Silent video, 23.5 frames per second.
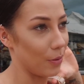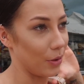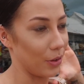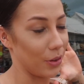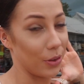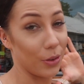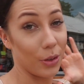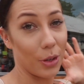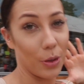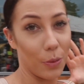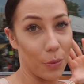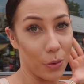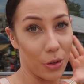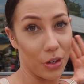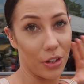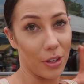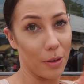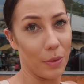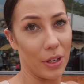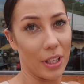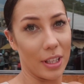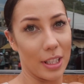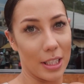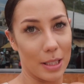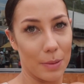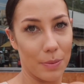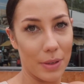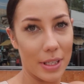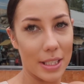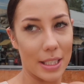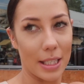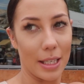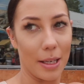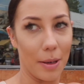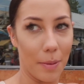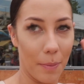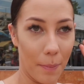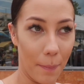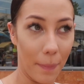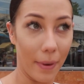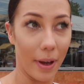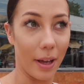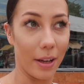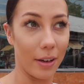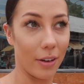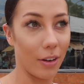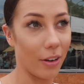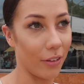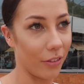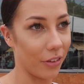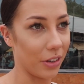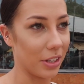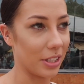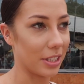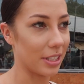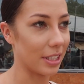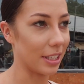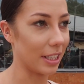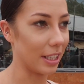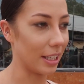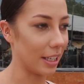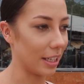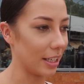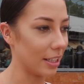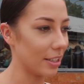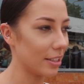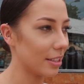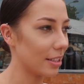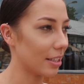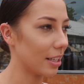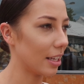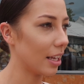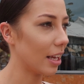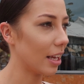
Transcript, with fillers: I thought it wouldn't have been this busy, but obviously it is.